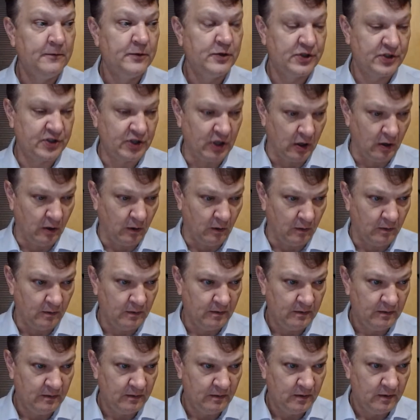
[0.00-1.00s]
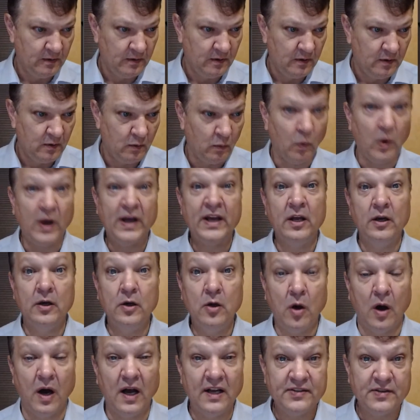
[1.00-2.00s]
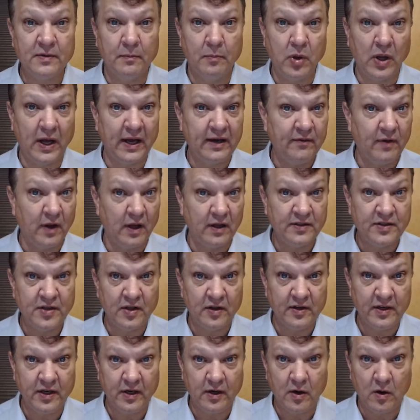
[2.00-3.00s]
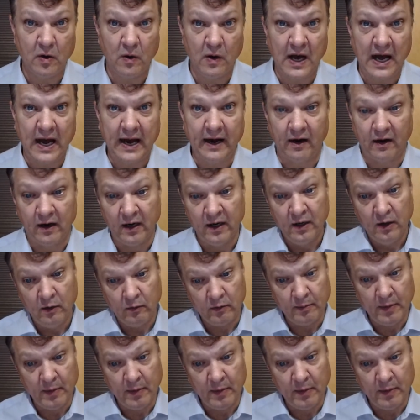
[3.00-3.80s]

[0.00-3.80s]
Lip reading: So what can cause implied volatility to go higher?